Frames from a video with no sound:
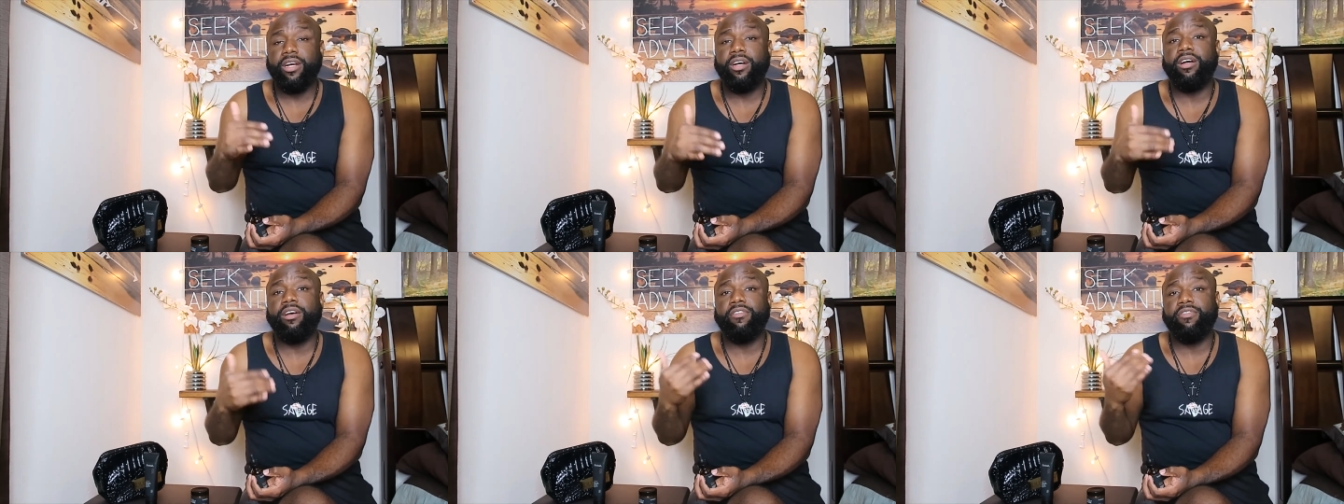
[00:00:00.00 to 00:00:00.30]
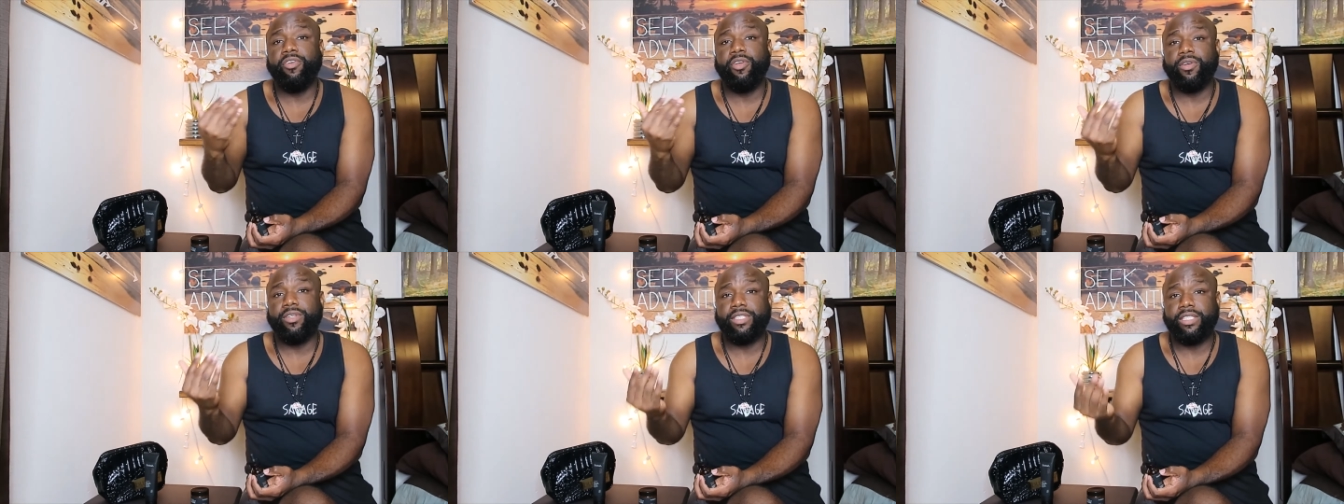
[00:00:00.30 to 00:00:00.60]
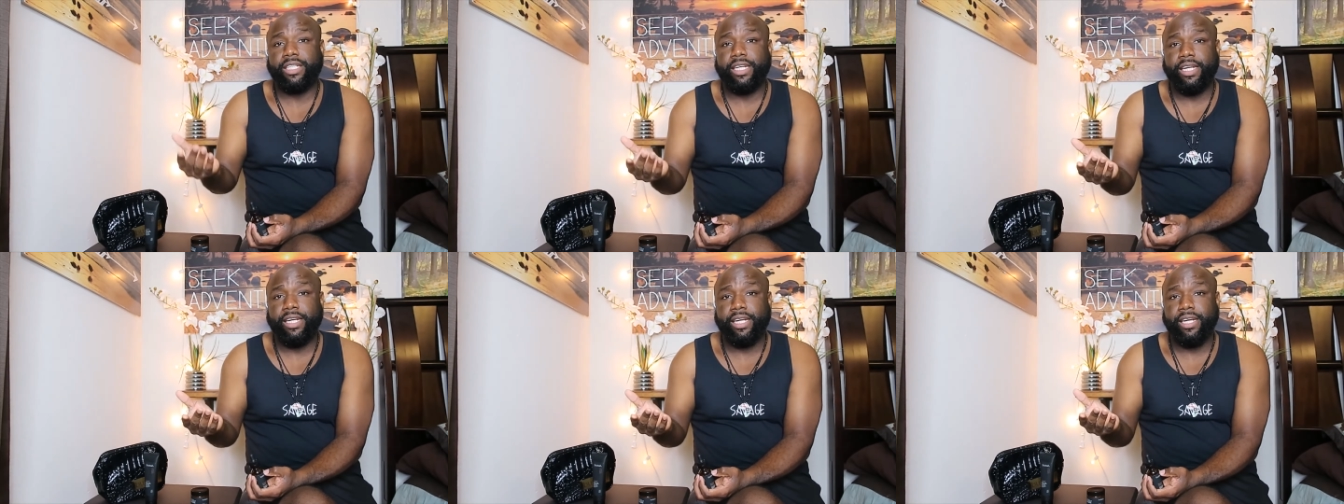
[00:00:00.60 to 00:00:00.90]
of your
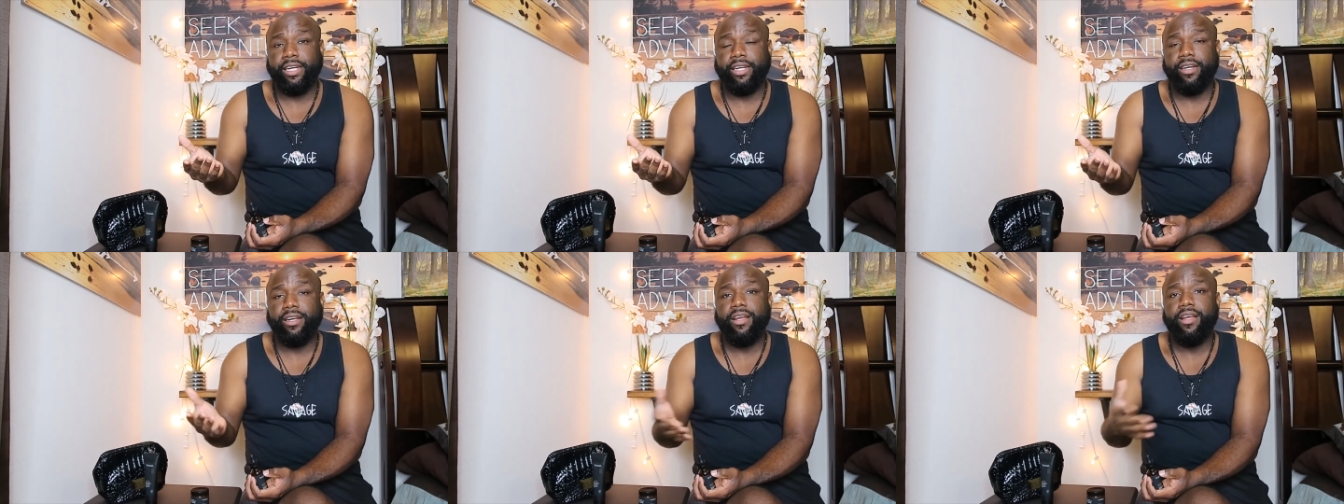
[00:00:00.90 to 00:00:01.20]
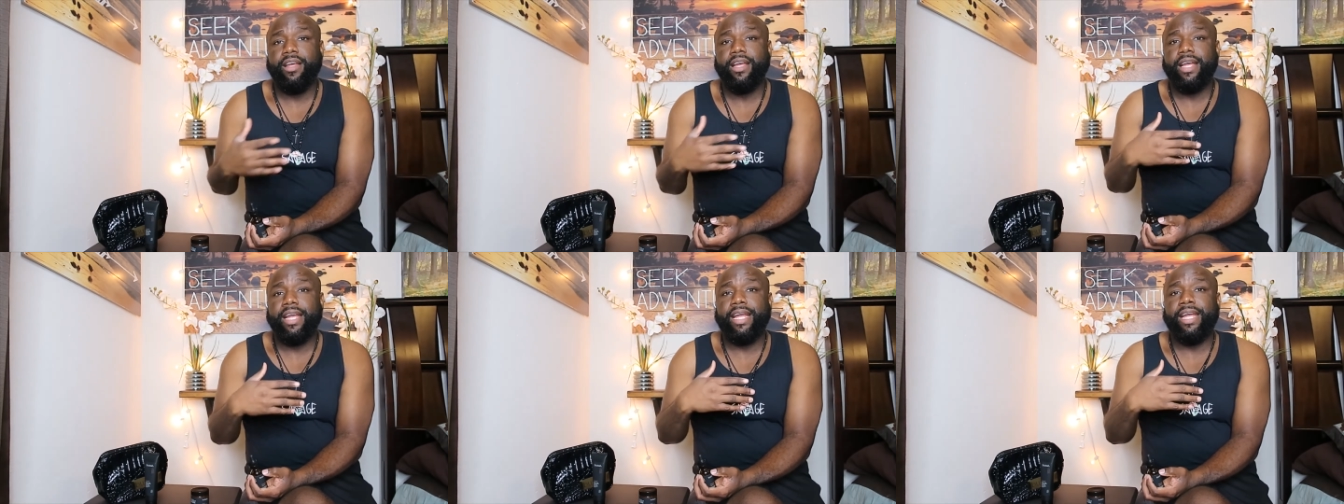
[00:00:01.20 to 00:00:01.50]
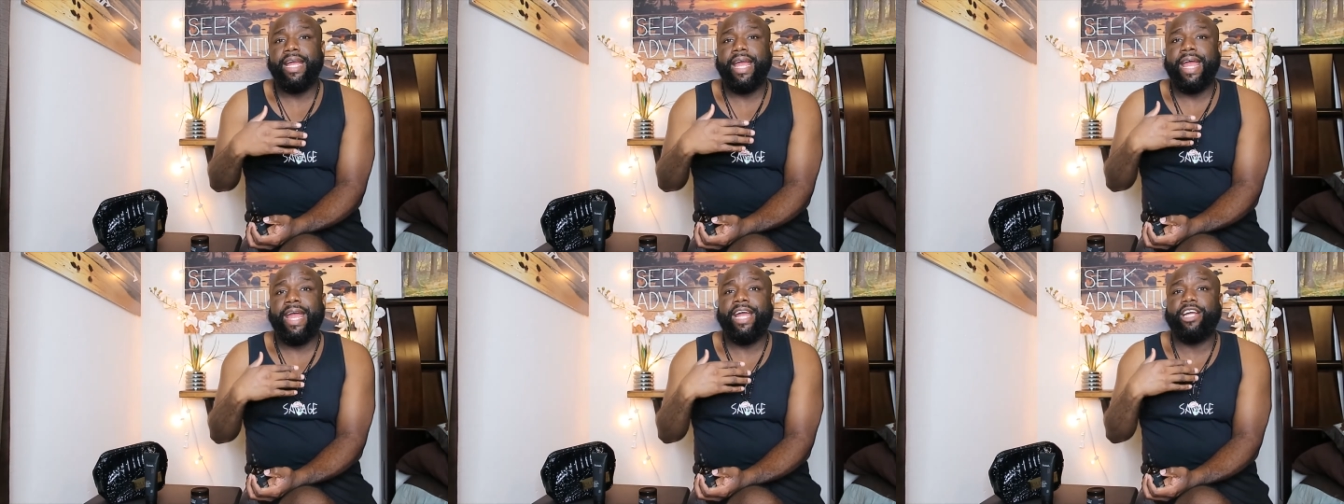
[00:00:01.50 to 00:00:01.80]
skin
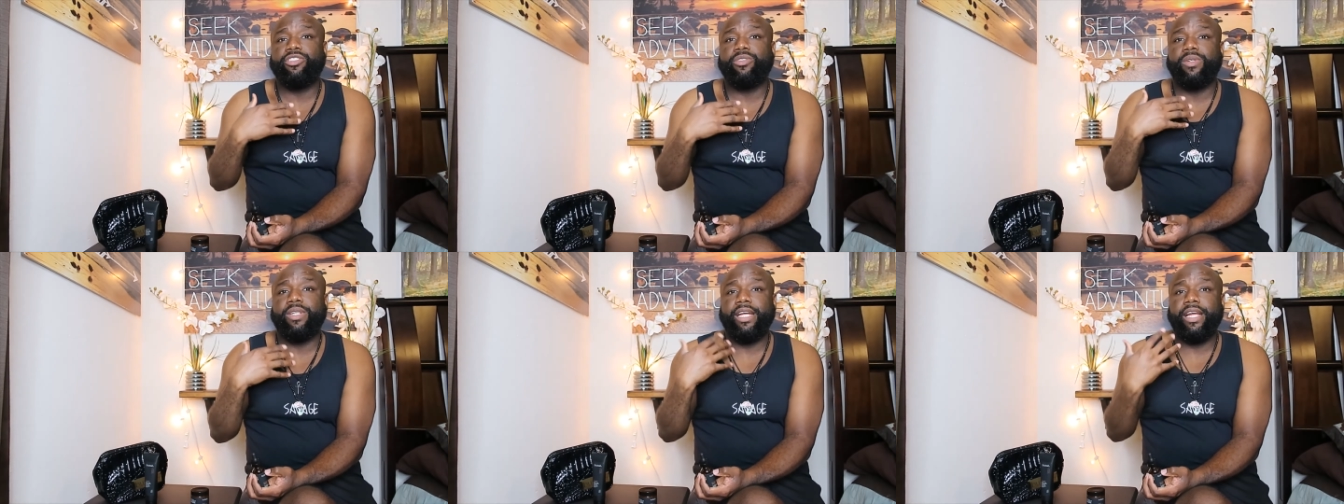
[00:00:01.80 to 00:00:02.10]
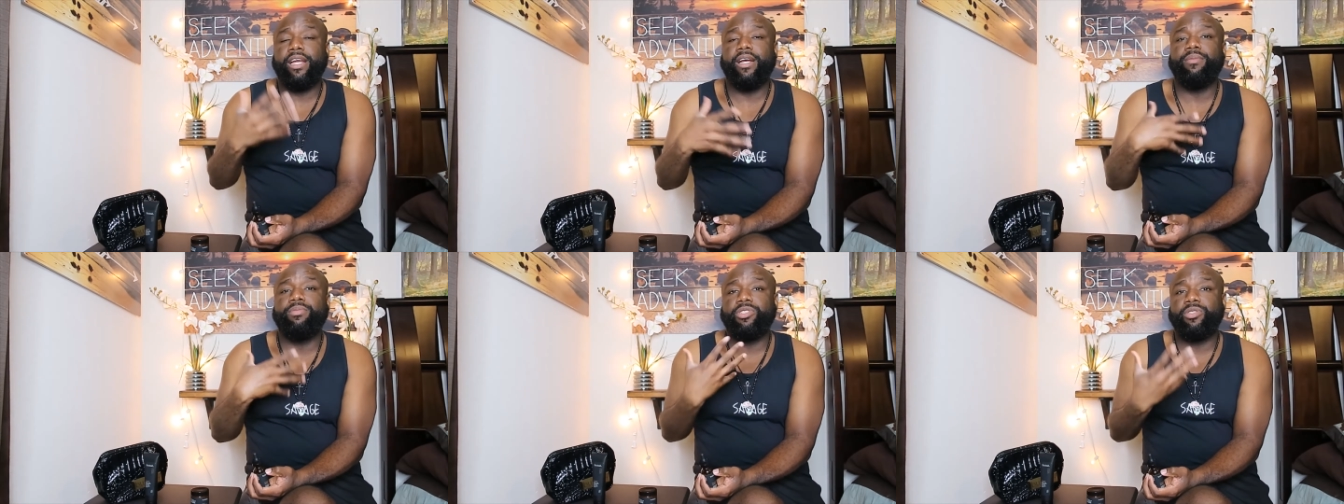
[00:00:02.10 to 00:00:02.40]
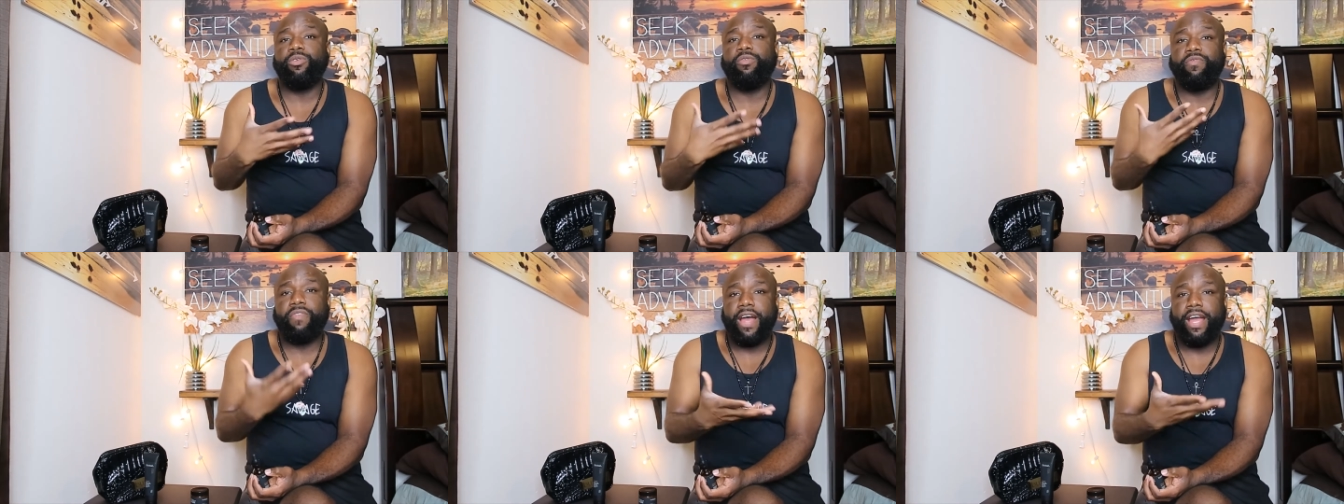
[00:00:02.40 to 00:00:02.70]
it actually helps
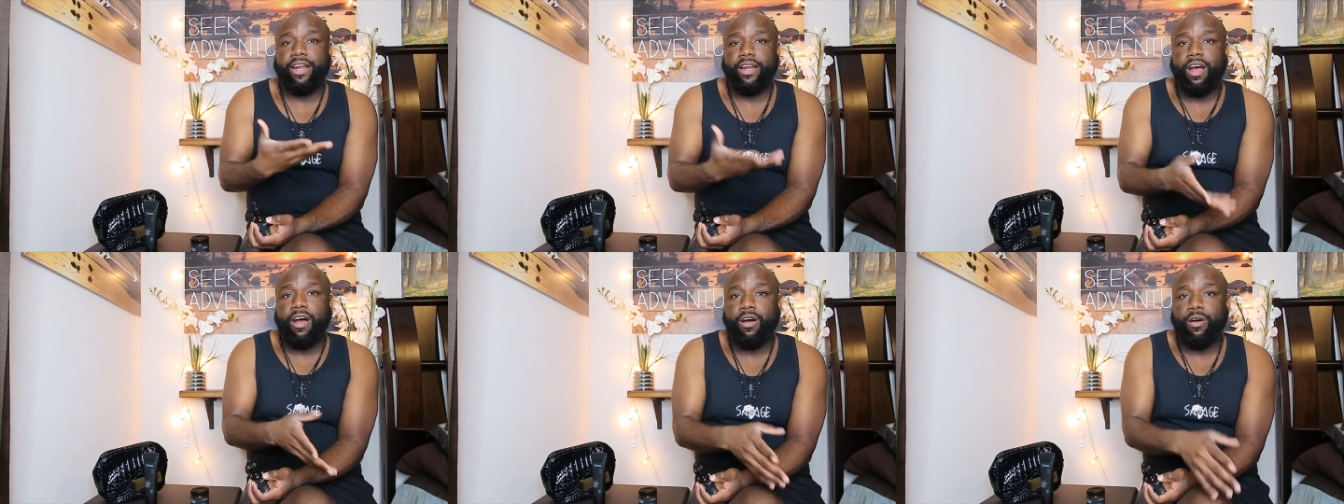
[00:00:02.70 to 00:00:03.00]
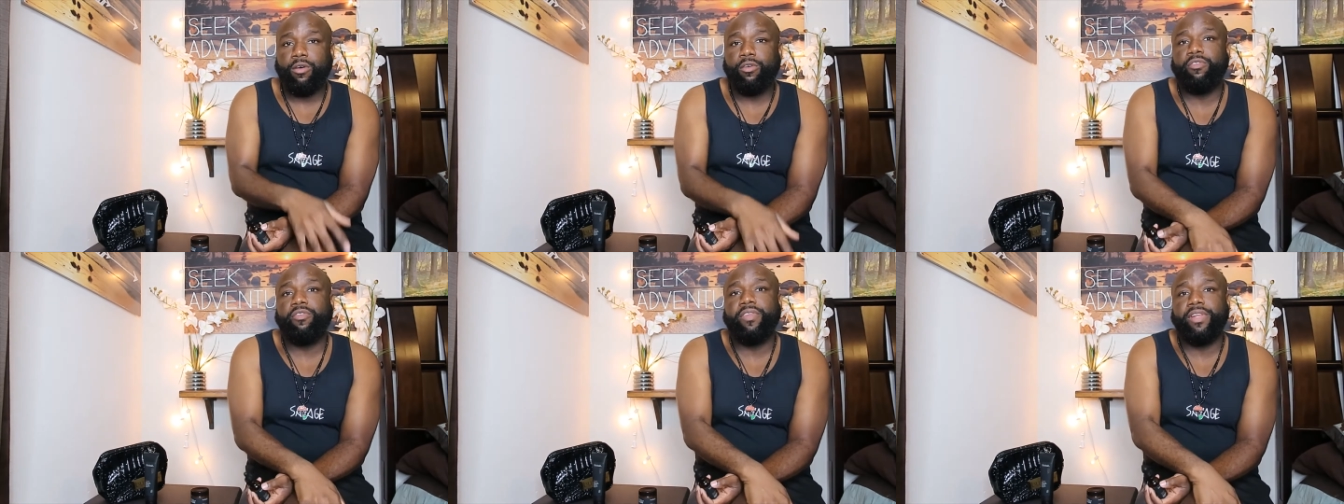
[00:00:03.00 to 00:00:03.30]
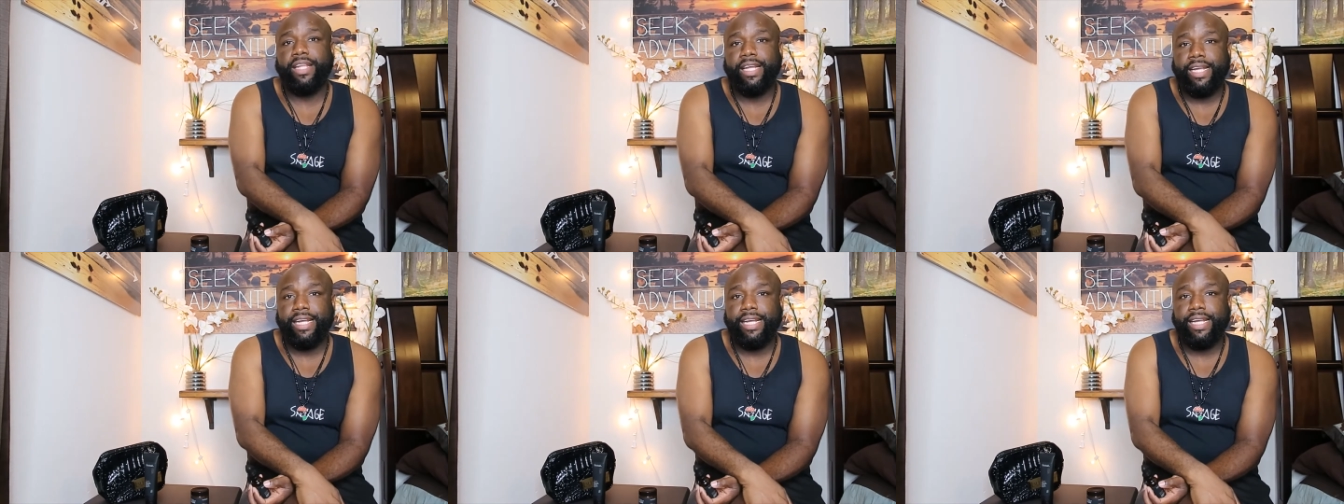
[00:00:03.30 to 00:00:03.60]
to fight off
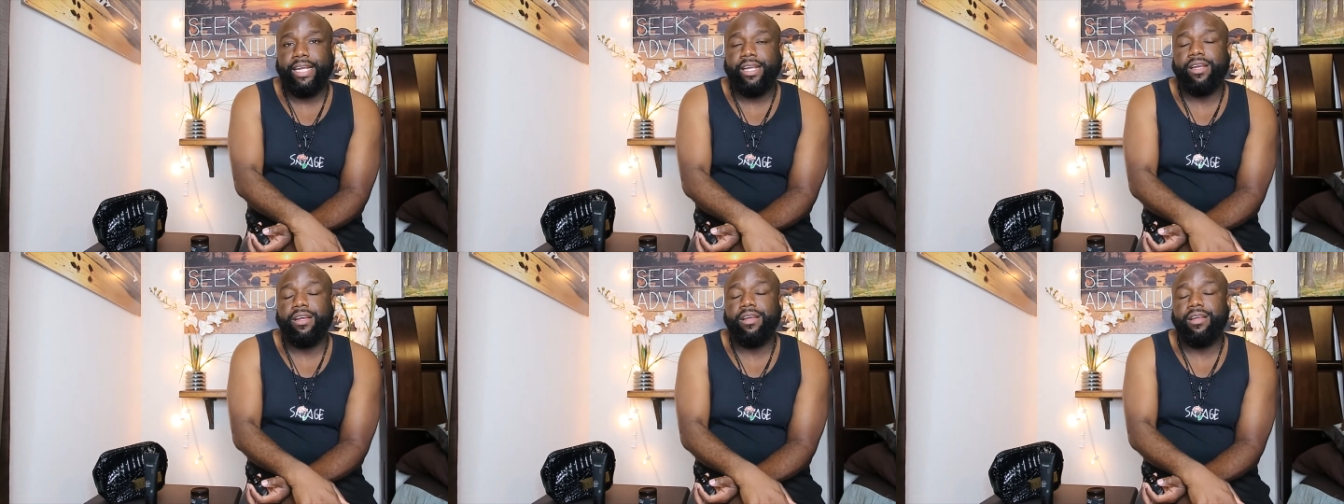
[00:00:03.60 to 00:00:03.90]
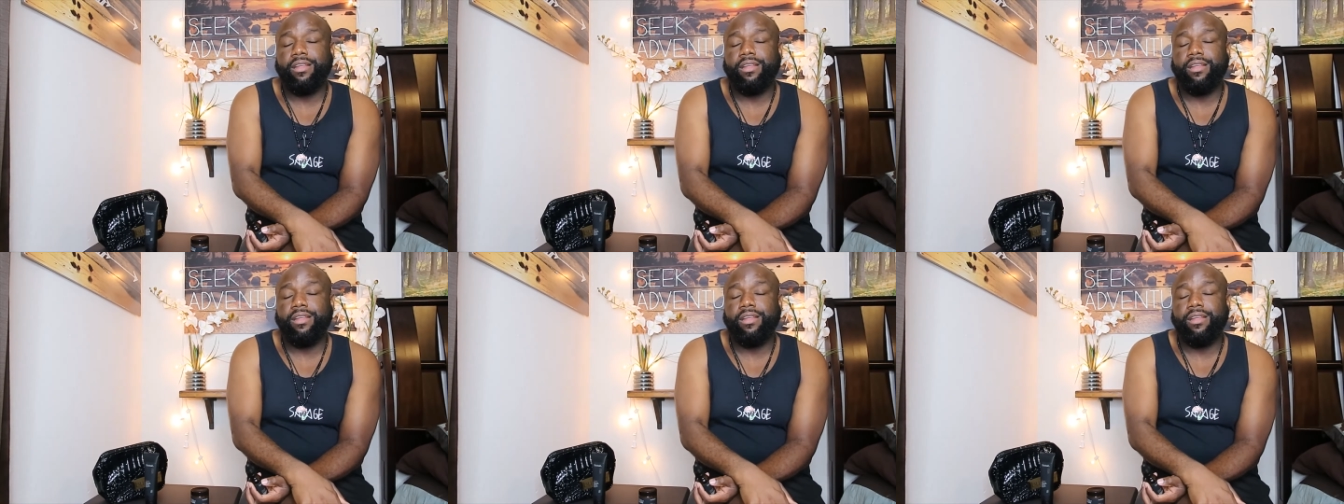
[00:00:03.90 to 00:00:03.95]
the